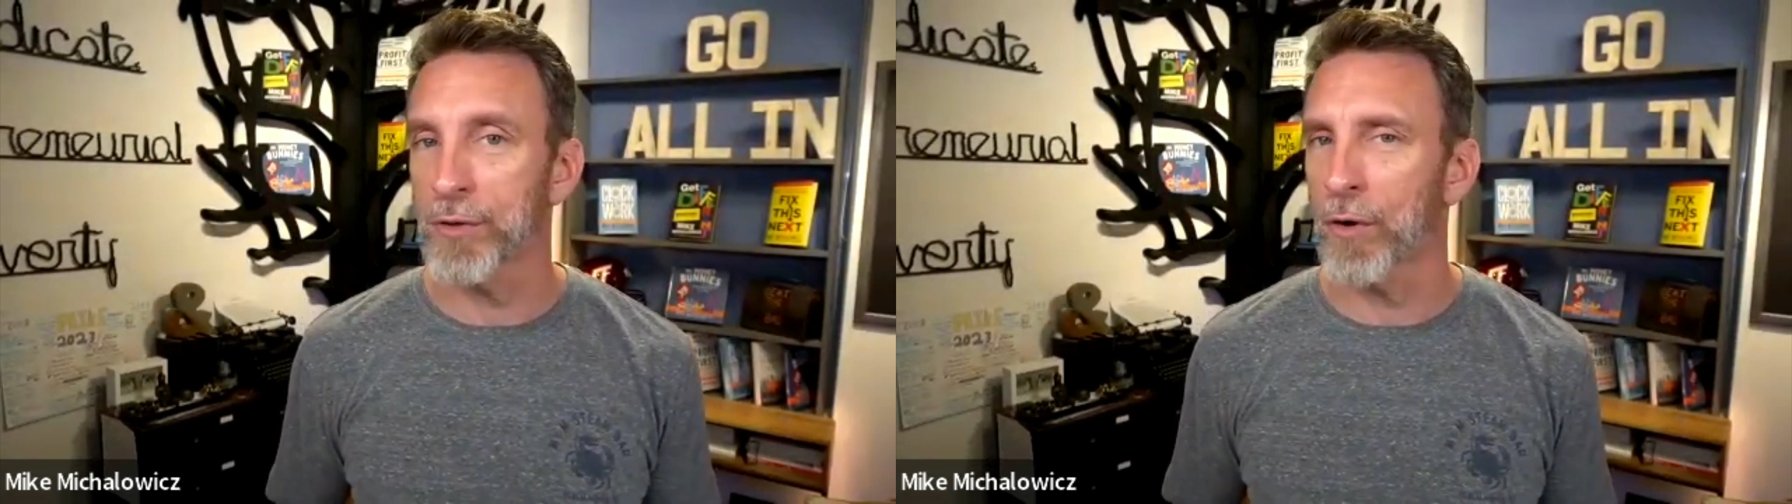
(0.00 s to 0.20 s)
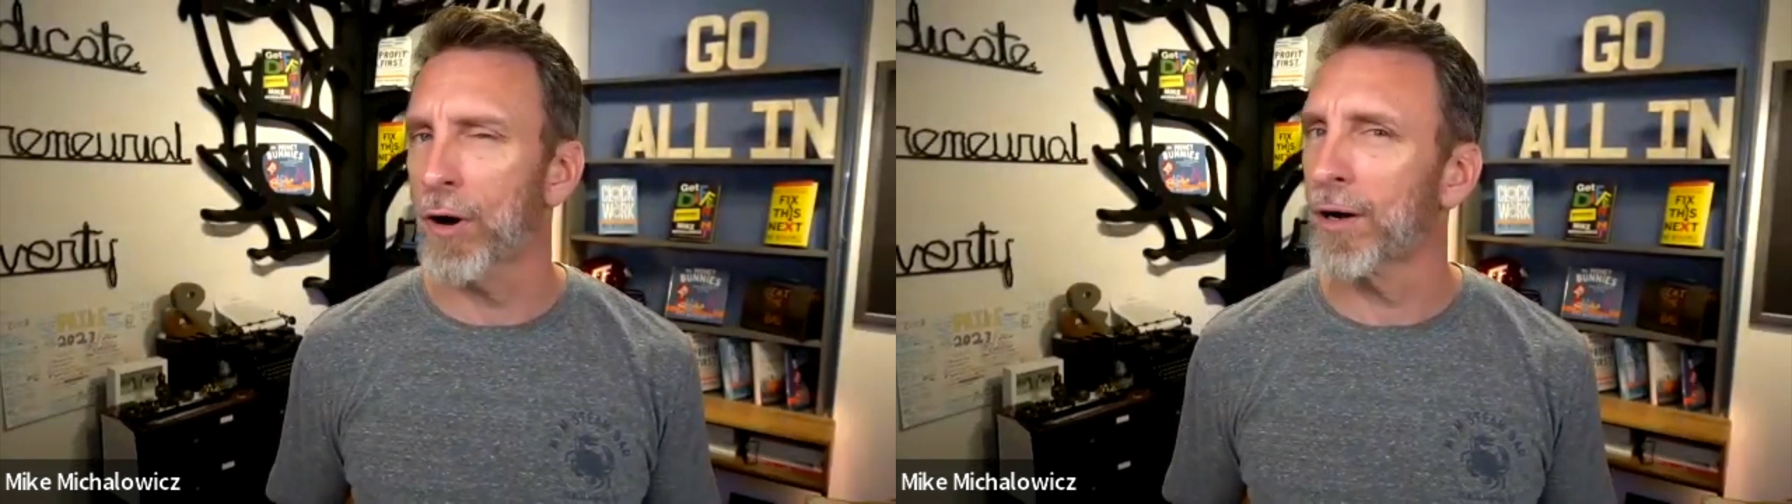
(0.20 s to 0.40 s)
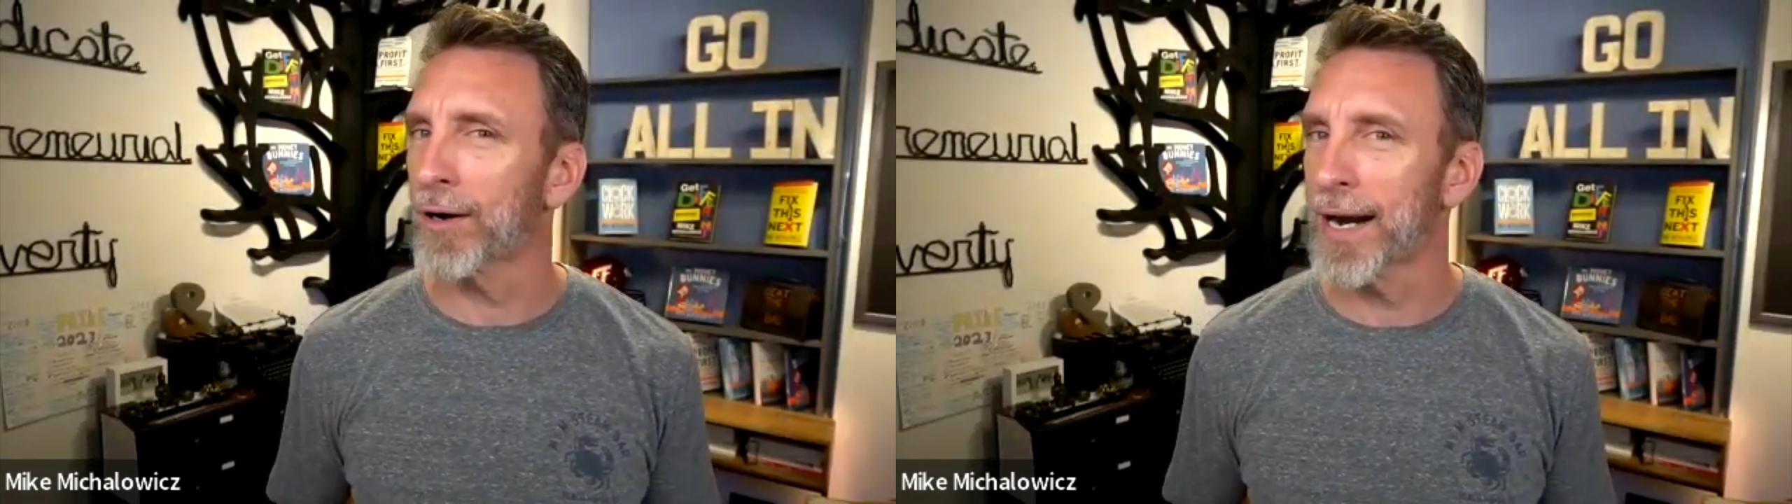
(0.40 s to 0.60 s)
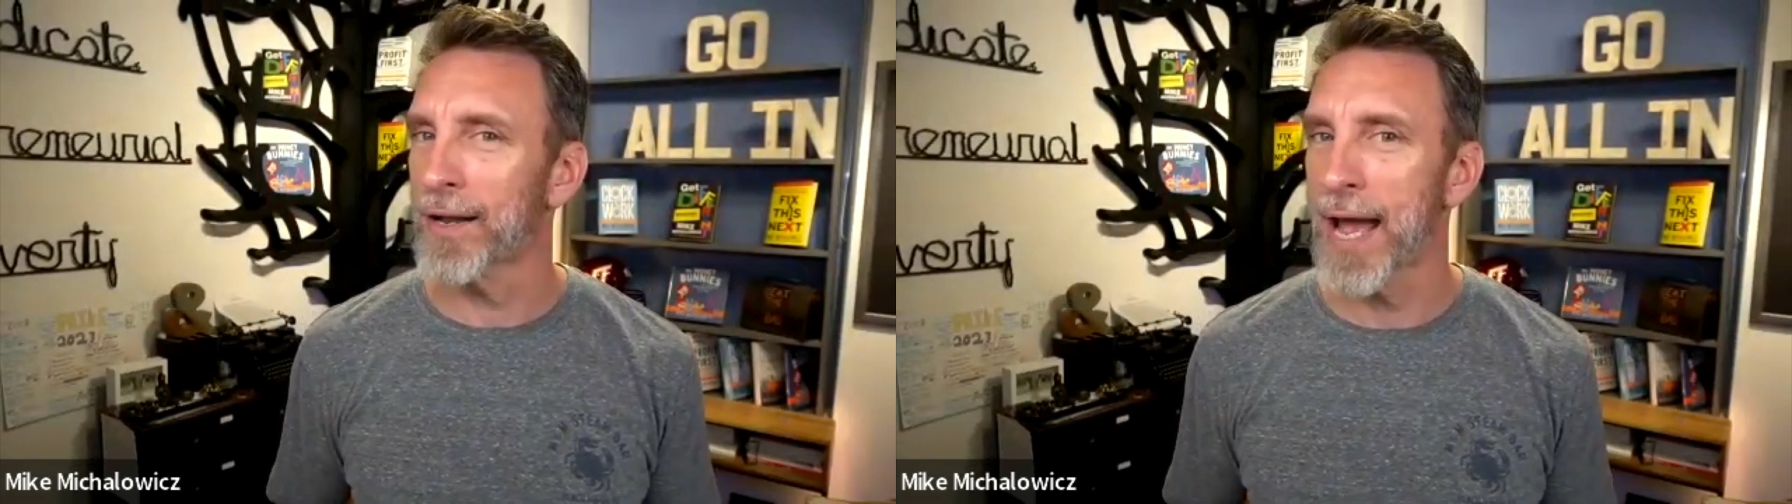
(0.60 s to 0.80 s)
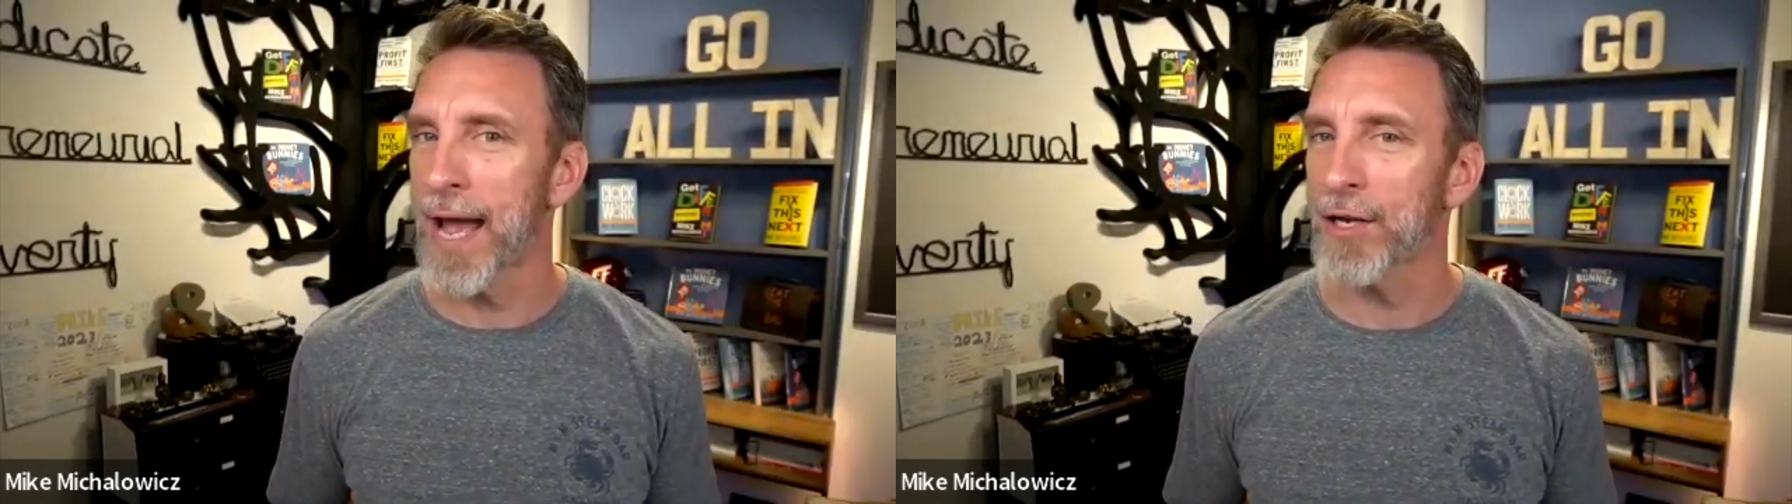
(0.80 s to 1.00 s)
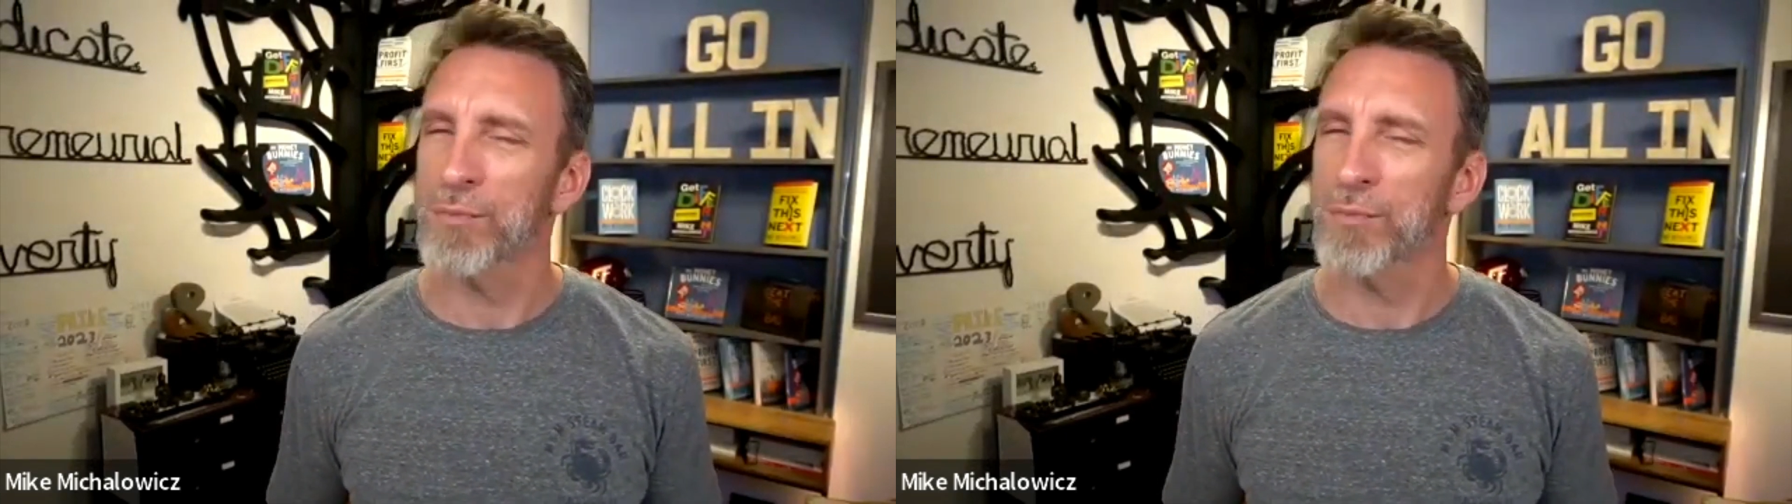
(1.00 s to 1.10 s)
All are out of the house.